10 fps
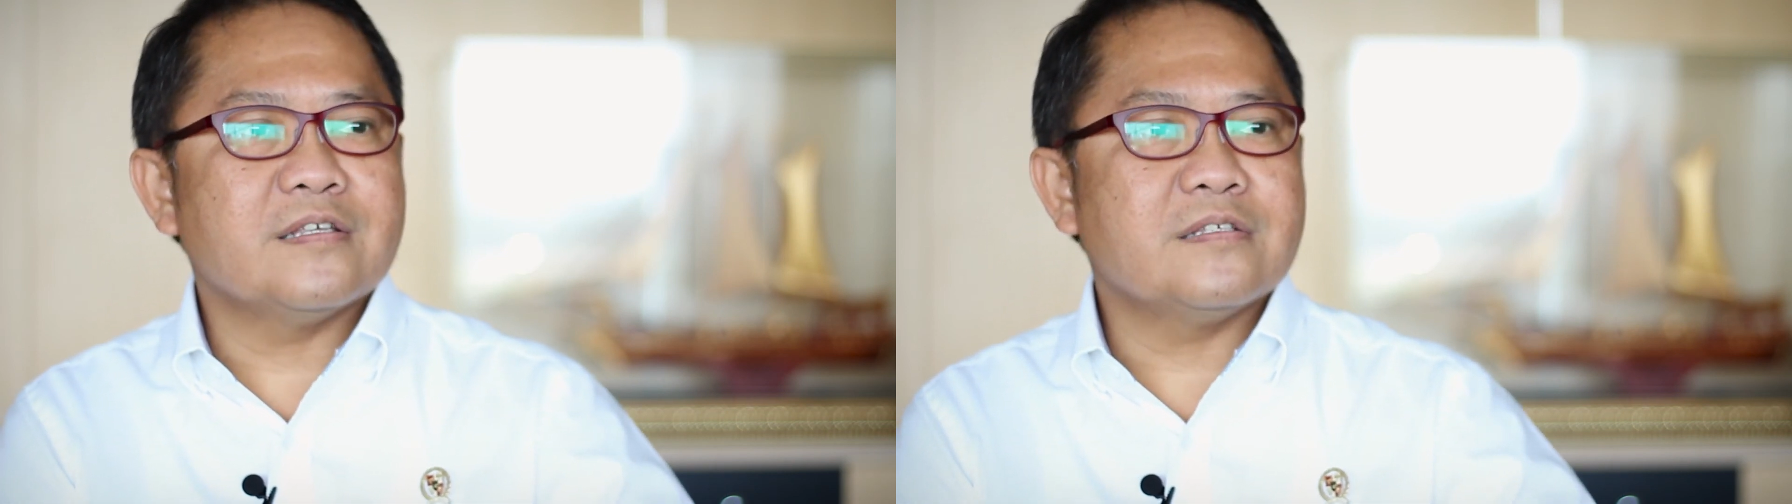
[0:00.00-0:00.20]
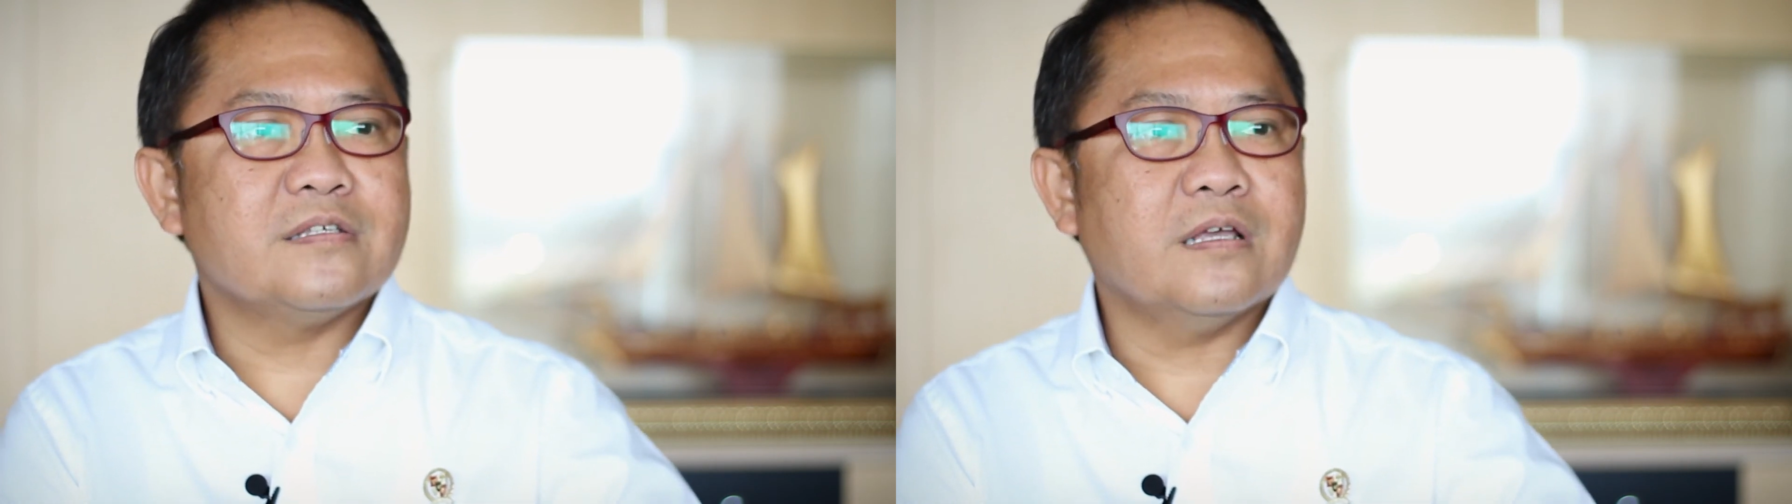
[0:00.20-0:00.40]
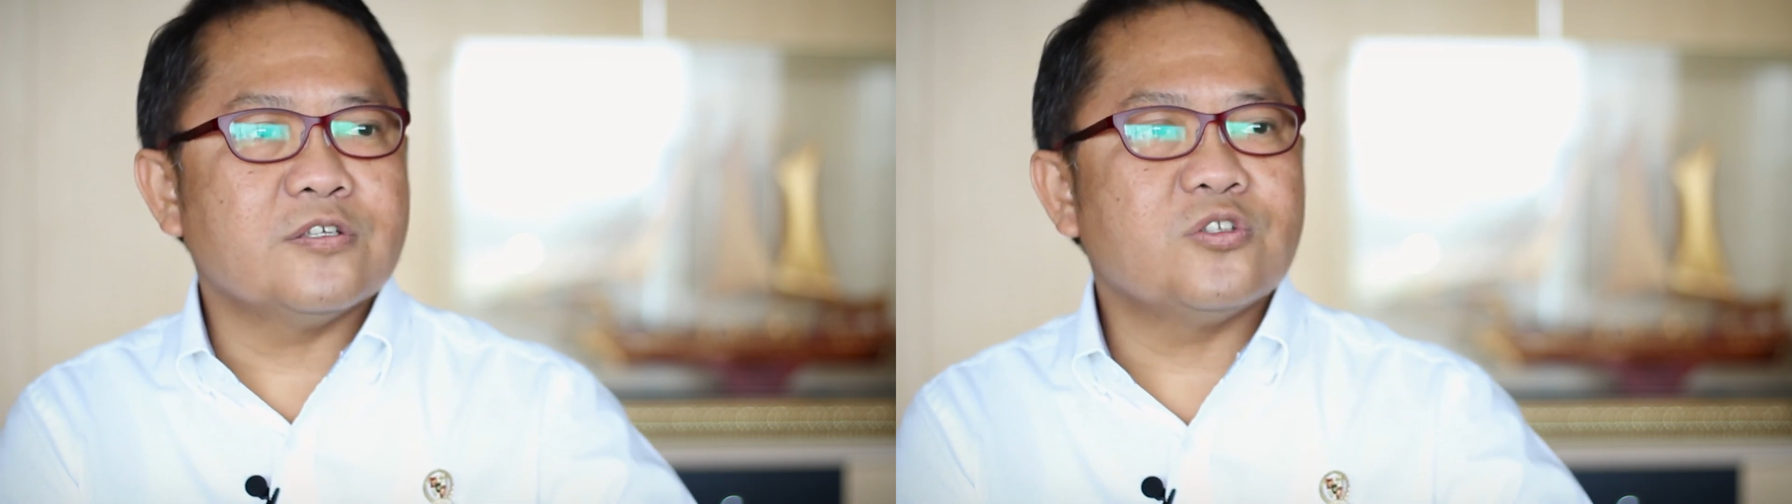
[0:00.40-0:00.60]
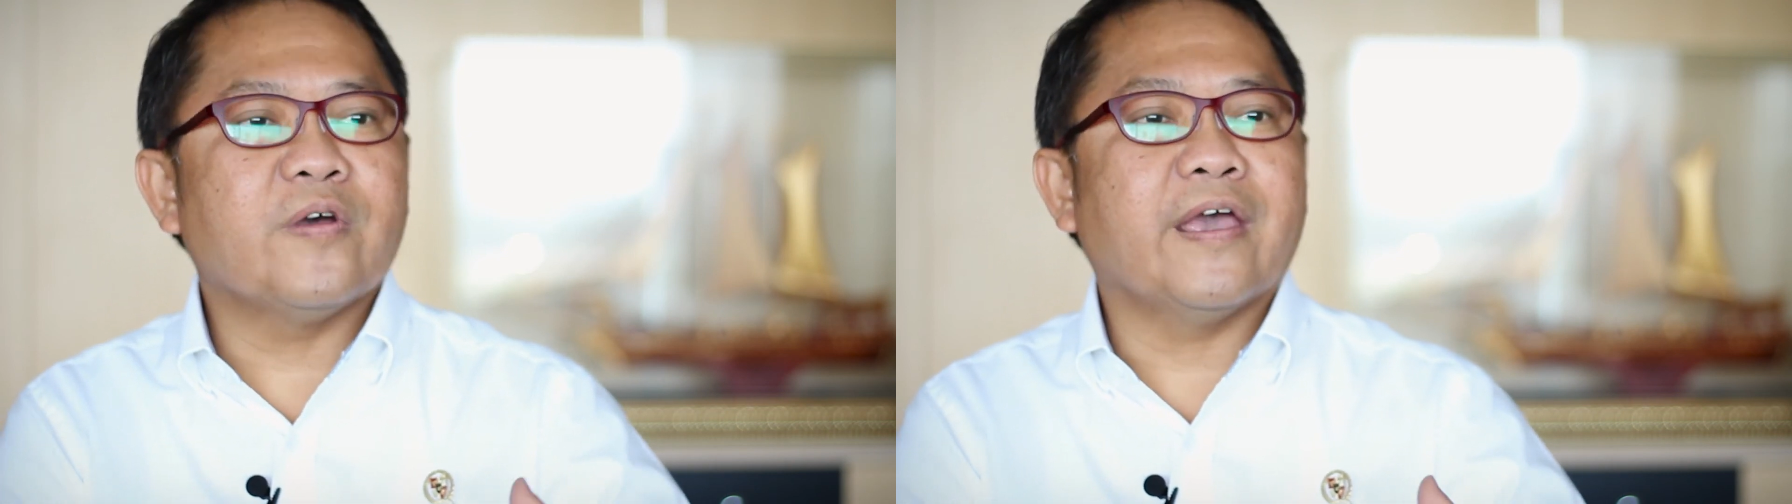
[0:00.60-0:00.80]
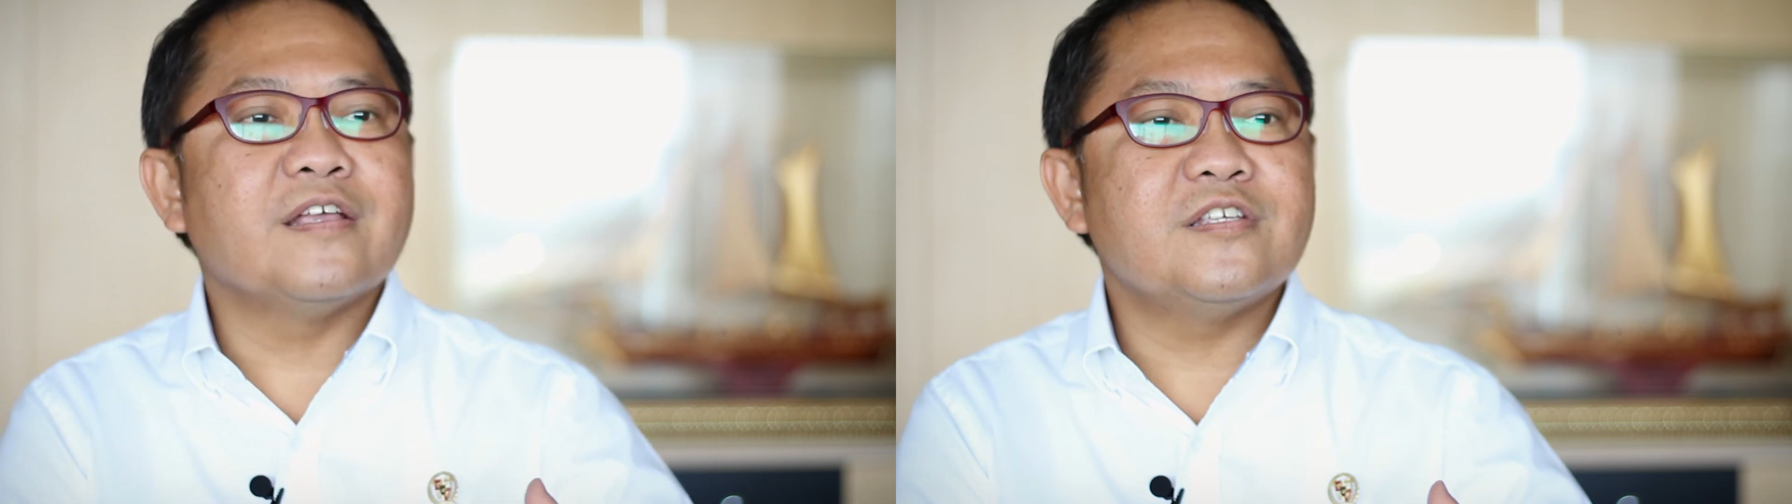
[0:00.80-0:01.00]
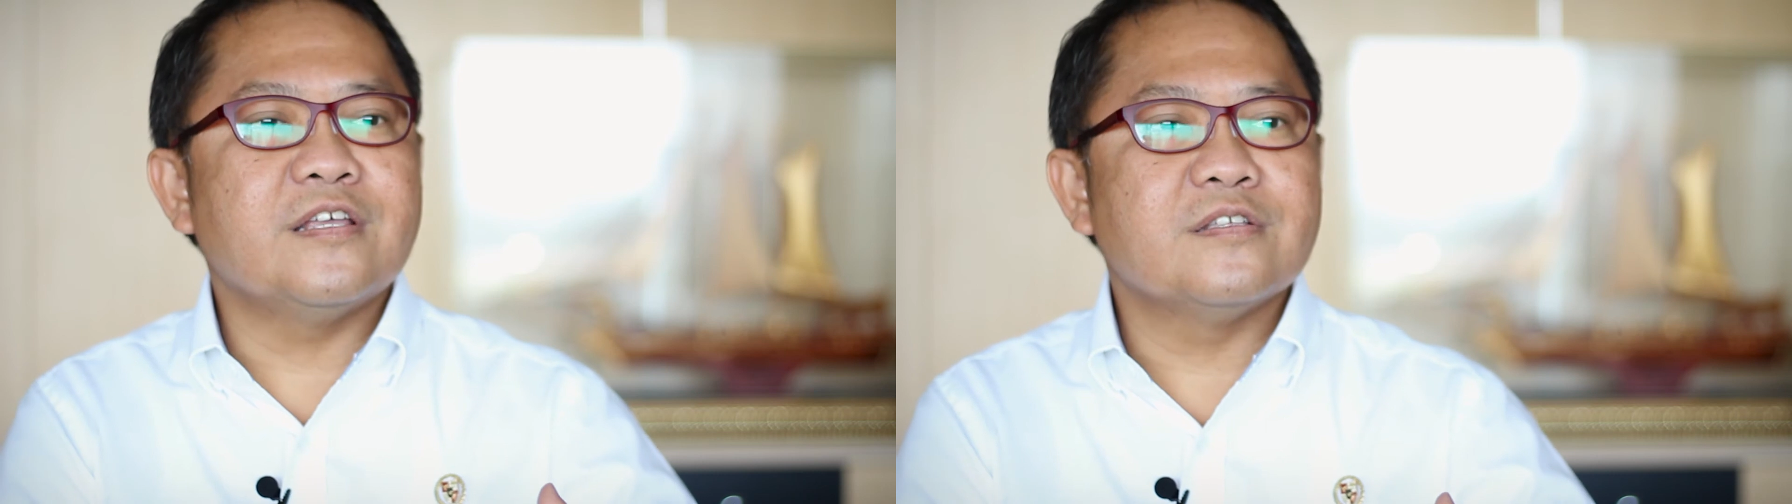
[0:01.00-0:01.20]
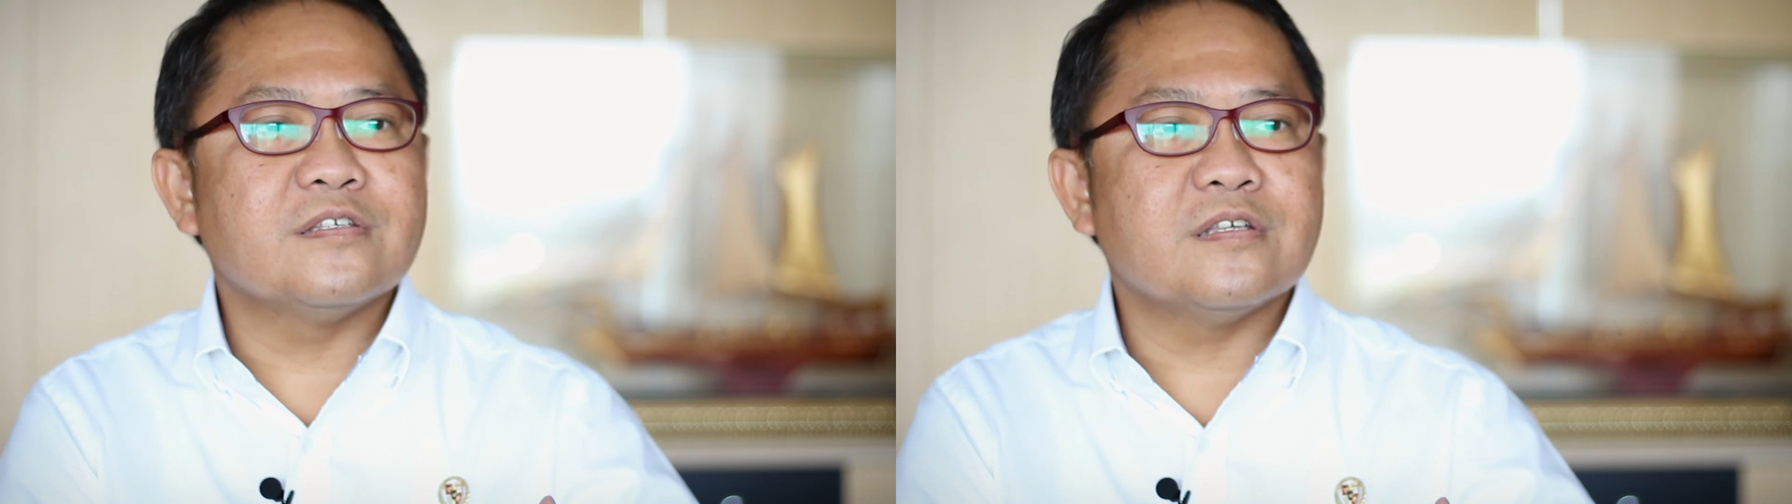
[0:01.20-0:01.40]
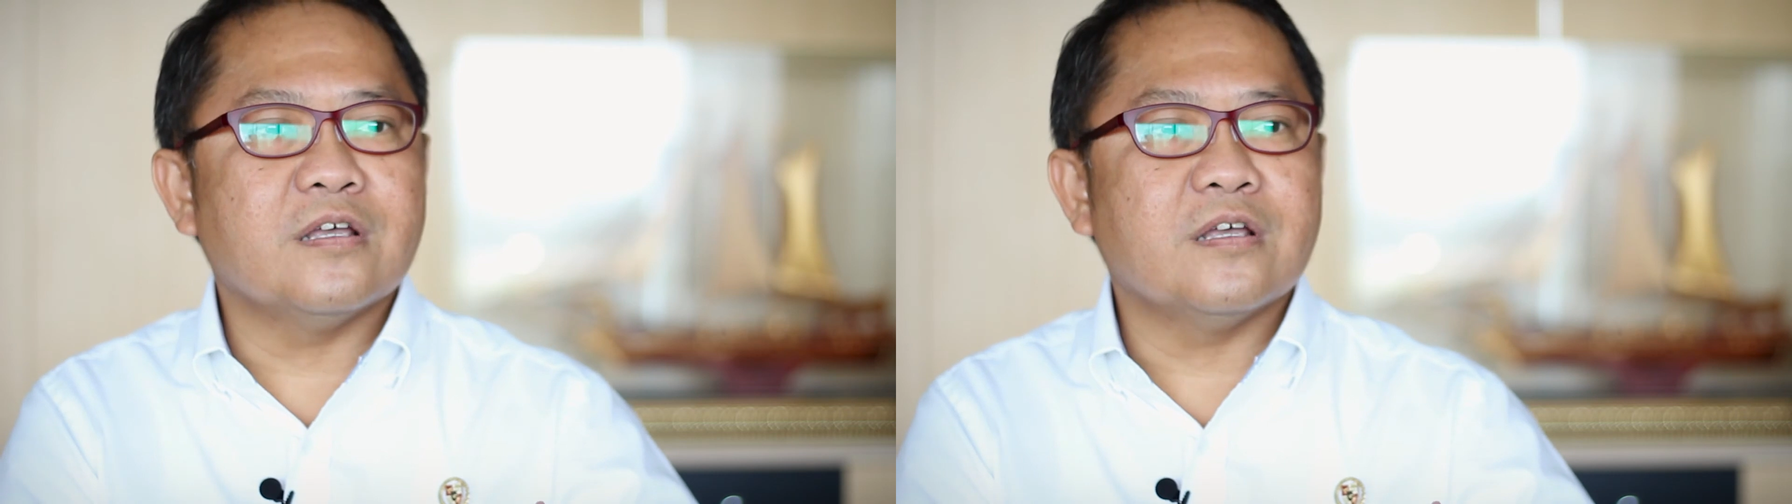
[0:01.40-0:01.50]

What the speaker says: Stock Exchange